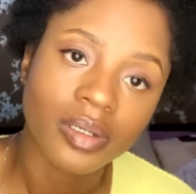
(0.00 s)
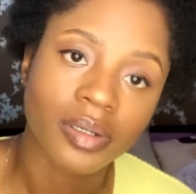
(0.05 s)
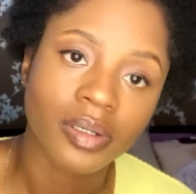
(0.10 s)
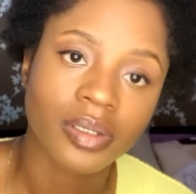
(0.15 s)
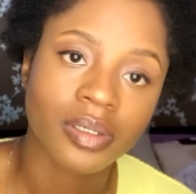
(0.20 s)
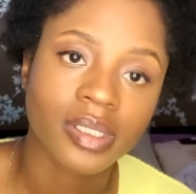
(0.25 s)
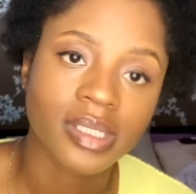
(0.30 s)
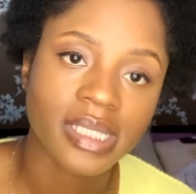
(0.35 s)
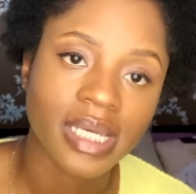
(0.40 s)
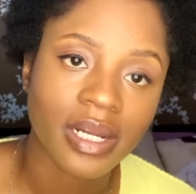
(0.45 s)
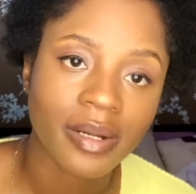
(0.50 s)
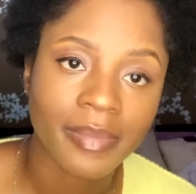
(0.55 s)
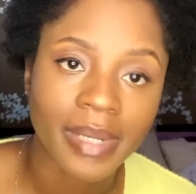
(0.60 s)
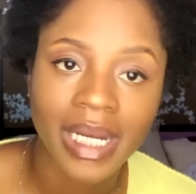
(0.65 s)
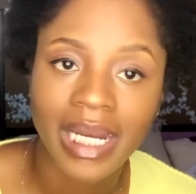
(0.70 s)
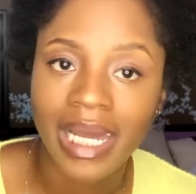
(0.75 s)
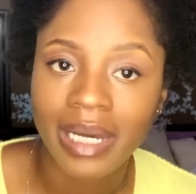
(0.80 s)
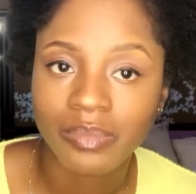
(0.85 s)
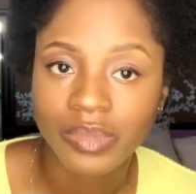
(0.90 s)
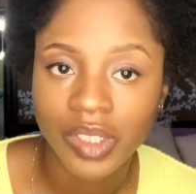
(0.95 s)
set up my
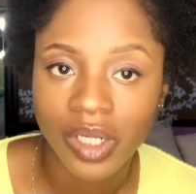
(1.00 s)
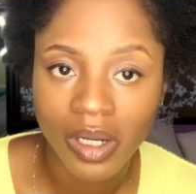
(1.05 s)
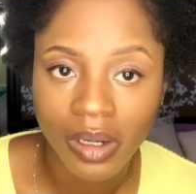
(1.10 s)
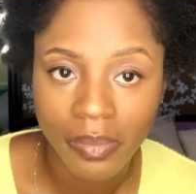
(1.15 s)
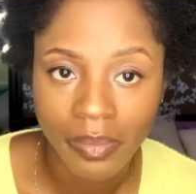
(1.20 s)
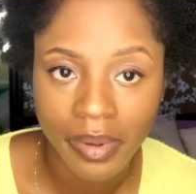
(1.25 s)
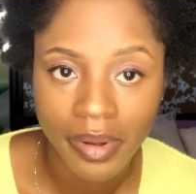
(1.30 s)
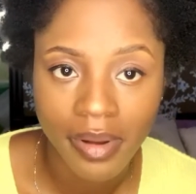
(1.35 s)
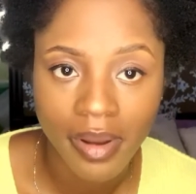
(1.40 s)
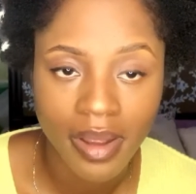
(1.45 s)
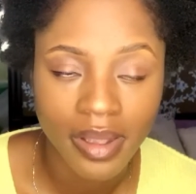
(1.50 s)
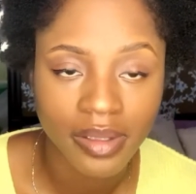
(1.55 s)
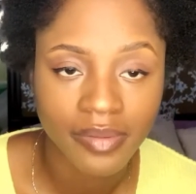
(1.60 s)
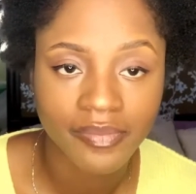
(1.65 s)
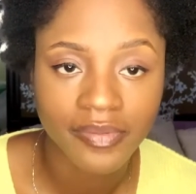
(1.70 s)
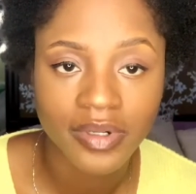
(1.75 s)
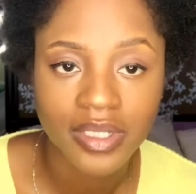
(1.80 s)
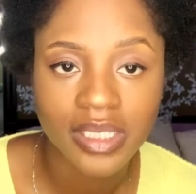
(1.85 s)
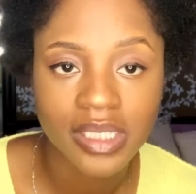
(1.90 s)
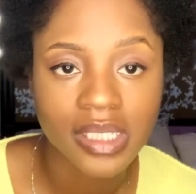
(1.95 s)
laptop, the
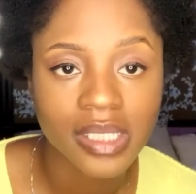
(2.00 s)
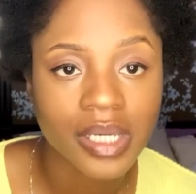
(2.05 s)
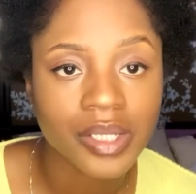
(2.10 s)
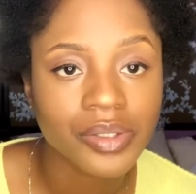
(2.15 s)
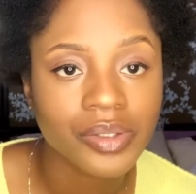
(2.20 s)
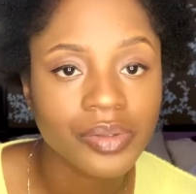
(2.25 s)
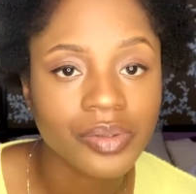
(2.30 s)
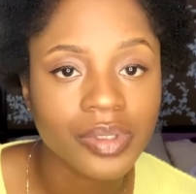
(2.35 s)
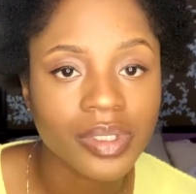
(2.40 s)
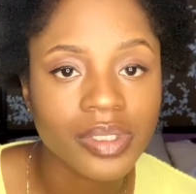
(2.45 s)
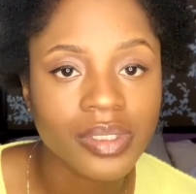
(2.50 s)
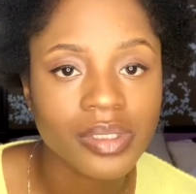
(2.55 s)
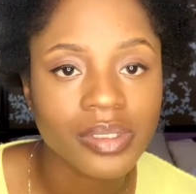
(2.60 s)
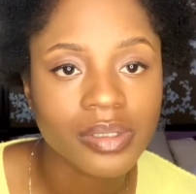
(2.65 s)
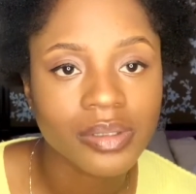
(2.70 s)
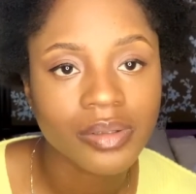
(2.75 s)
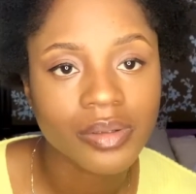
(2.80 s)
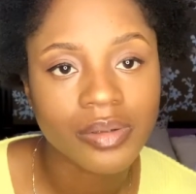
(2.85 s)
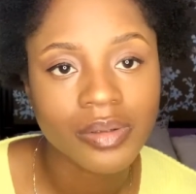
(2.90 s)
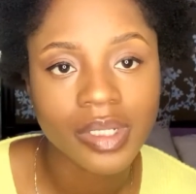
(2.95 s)
first thing I do is
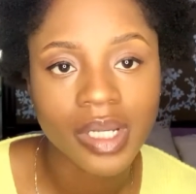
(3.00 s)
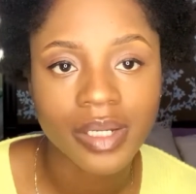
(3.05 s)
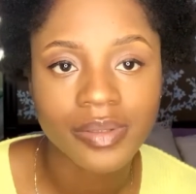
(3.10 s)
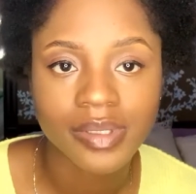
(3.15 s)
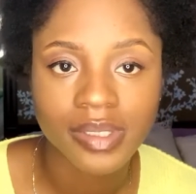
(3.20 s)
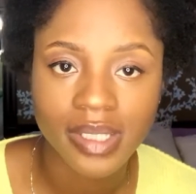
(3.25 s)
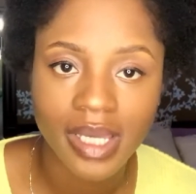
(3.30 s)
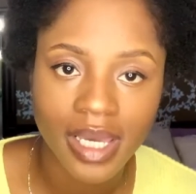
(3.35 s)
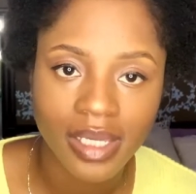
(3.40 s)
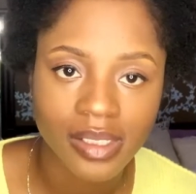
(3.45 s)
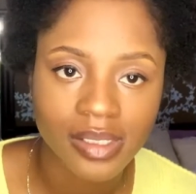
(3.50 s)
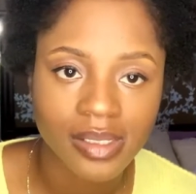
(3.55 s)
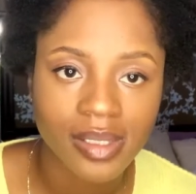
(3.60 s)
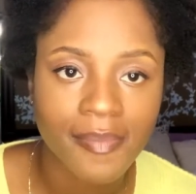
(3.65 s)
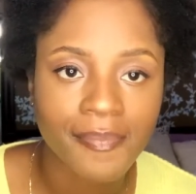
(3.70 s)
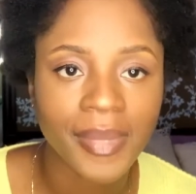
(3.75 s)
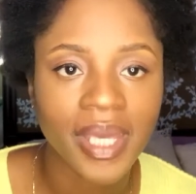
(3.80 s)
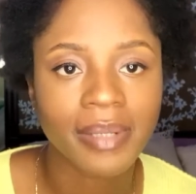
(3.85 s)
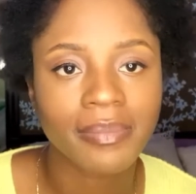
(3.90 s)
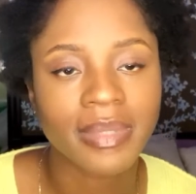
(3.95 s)
go downstairs,
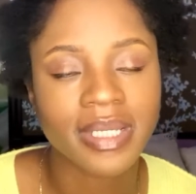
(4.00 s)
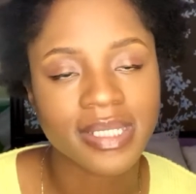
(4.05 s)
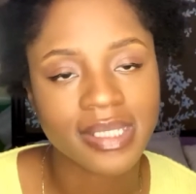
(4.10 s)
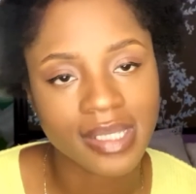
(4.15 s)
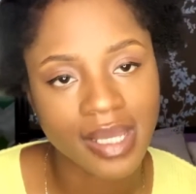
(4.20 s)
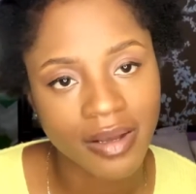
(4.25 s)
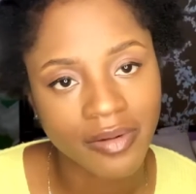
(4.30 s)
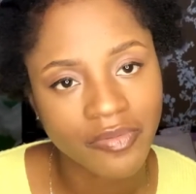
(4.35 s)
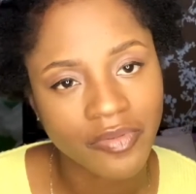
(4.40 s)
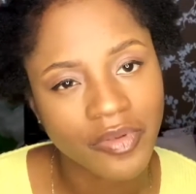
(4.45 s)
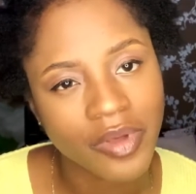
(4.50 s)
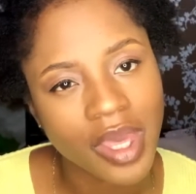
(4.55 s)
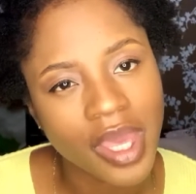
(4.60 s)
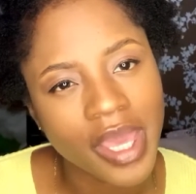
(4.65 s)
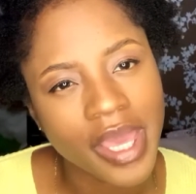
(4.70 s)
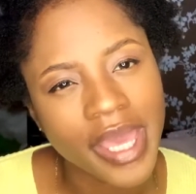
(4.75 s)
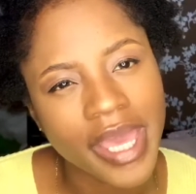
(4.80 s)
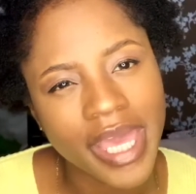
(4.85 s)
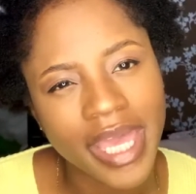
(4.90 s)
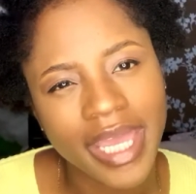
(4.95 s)
make myself
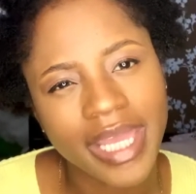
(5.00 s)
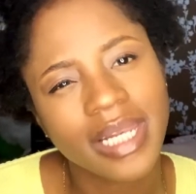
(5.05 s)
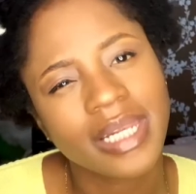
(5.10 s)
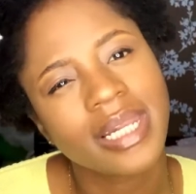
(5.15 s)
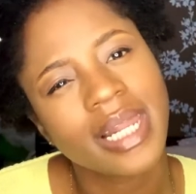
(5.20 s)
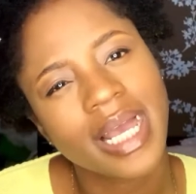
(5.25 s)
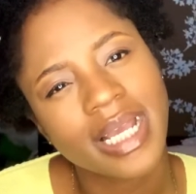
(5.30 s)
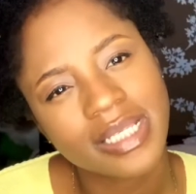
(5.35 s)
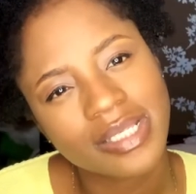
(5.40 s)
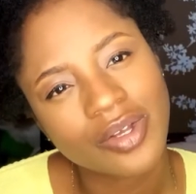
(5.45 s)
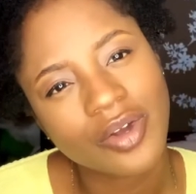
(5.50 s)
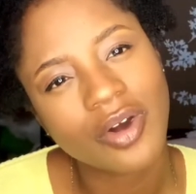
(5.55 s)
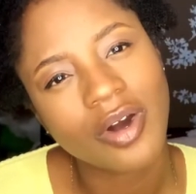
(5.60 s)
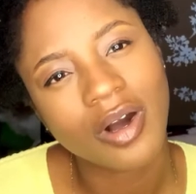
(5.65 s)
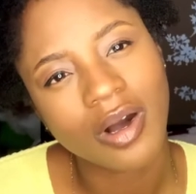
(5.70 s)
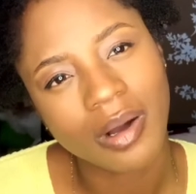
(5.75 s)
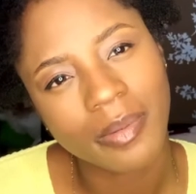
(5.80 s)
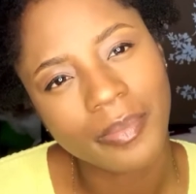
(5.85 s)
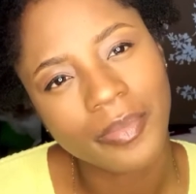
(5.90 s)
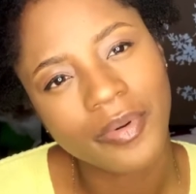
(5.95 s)
a nice
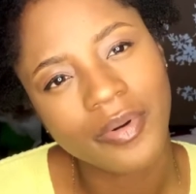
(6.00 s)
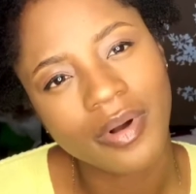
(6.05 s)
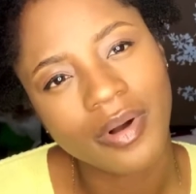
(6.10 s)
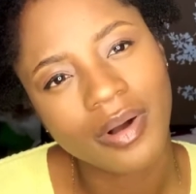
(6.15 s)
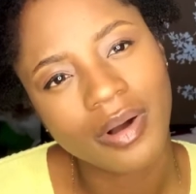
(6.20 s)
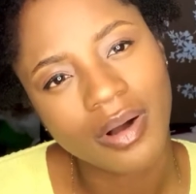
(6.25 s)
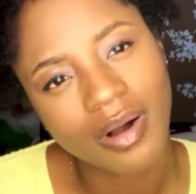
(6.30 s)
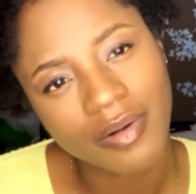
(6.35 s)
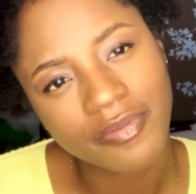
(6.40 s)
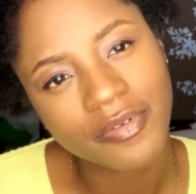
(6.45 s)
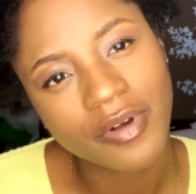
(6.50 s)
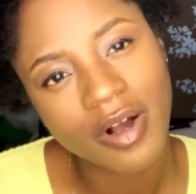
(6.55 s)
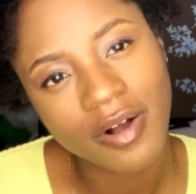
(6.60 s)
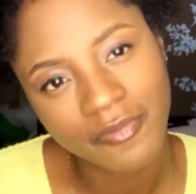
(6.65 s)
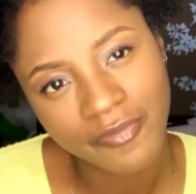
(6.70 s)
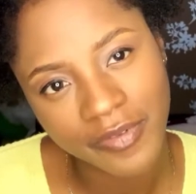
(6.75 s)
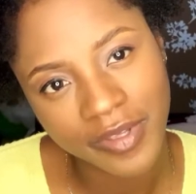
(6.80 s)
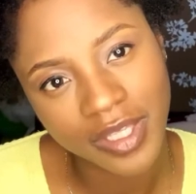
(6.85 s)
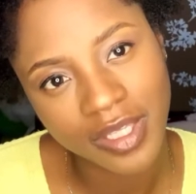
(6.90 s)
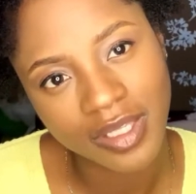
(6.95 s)
cup of
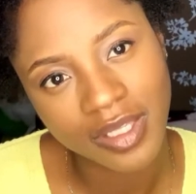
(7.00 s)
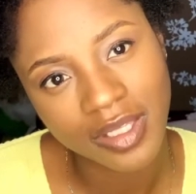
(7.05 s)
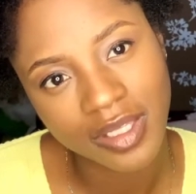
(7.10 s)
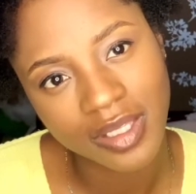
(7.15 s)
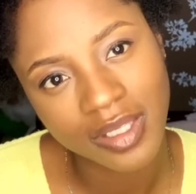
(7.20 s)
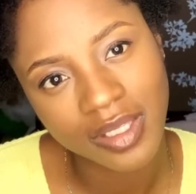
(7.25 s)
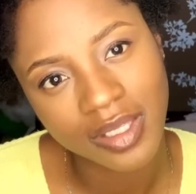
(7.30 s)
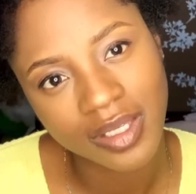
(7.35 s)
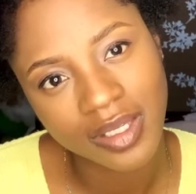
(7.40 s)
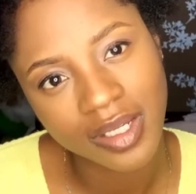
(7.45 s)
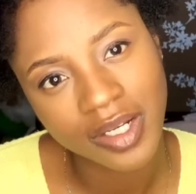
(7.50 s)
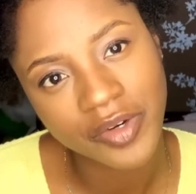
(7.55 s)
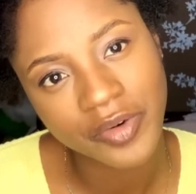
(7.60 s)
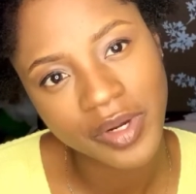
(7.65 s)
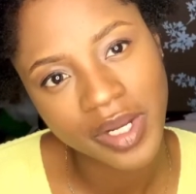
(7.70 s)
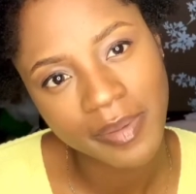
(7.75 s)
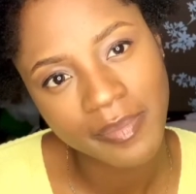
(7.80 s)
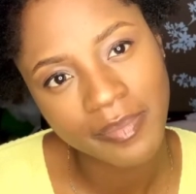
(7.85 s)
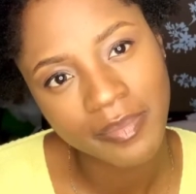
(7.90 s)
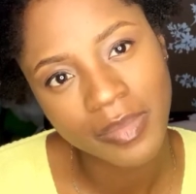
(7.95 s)
coffee.
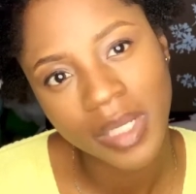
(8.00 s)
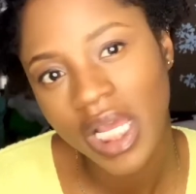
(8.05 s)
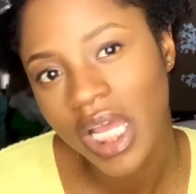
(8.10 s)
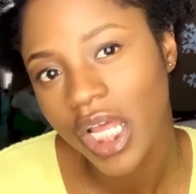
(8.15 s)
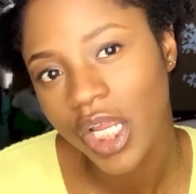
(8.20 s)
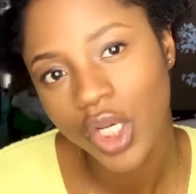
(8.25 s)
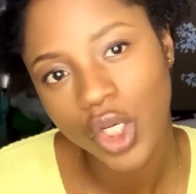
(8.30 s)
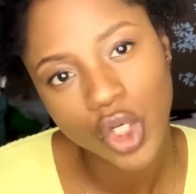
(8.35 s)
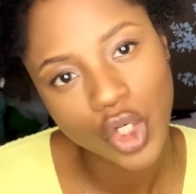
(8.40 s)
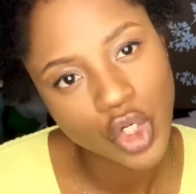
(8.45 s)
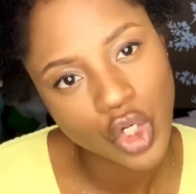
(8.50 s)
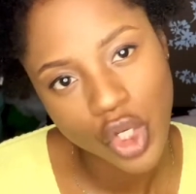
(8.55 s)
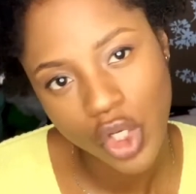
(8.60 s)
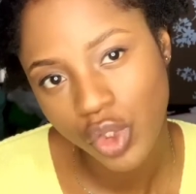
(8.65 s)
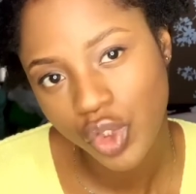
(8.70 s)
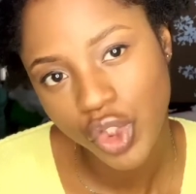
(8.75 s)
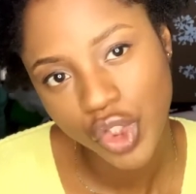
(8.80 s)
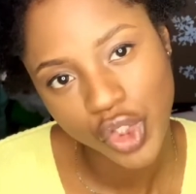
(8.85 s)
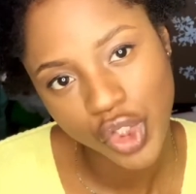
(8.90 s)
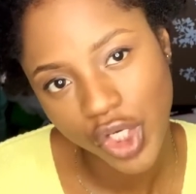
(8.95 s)
Cream, no
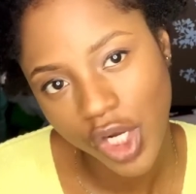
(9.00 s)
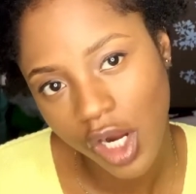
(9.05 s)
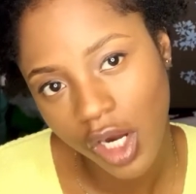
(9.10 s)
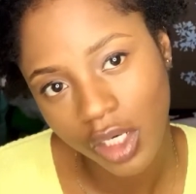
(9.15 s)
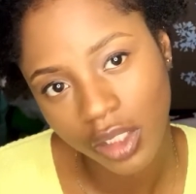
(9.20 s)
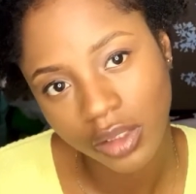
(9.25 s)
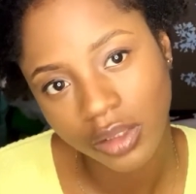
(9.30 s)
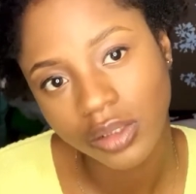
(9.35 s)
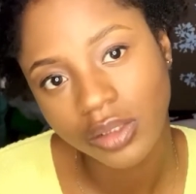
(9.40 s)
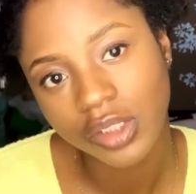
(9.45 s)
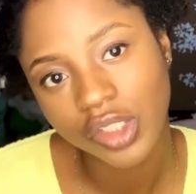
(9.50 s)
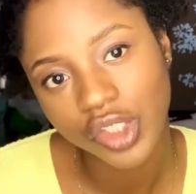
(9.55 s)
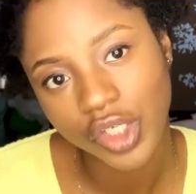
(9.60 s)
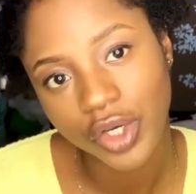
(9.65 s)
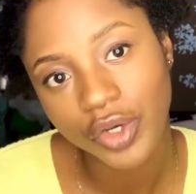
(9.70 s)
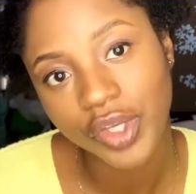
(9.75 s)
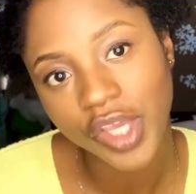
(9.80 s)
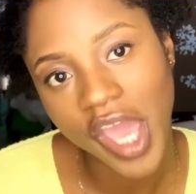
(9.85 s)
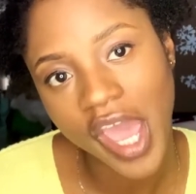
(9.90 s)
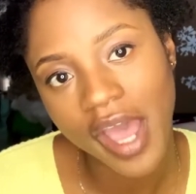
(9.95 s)
sugar. So
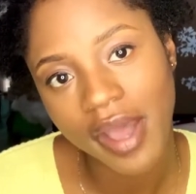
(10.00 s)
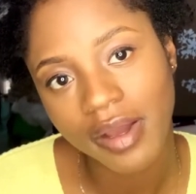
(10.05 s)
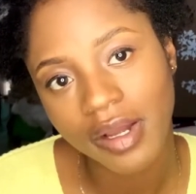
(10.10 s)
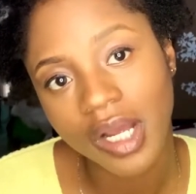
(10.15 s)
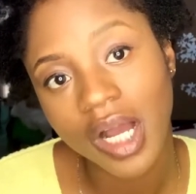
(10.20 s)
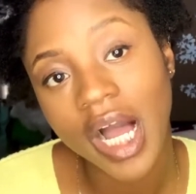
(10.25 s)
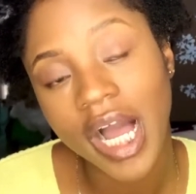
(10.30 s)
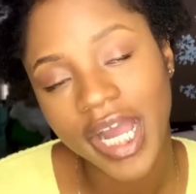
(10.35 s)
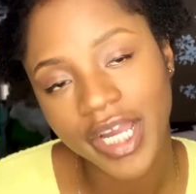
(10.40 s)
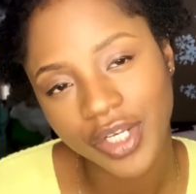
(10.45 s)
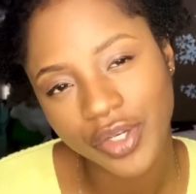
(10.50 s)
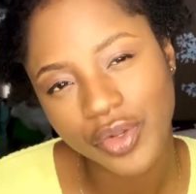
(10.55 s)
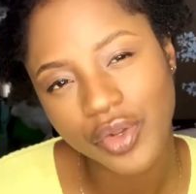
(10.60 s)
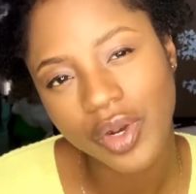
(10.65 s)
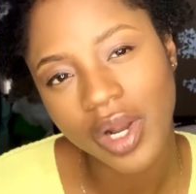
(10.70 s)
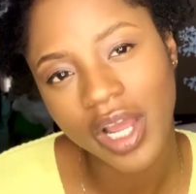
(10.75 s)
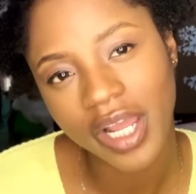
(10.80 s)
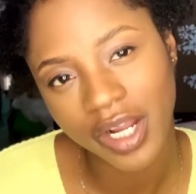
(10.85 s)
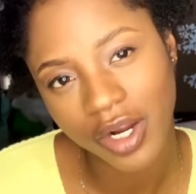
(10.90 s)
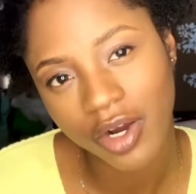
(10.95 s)
yeah, I do
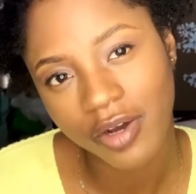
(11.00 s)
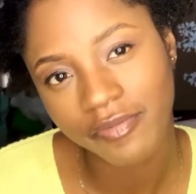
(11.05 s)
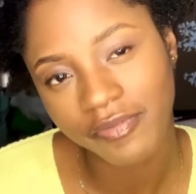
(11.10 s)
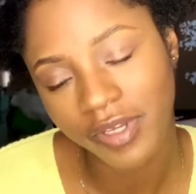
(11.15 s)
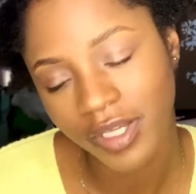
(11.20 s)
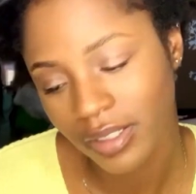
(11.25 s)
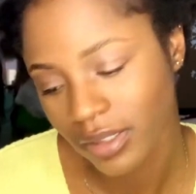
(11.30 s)
like coffee.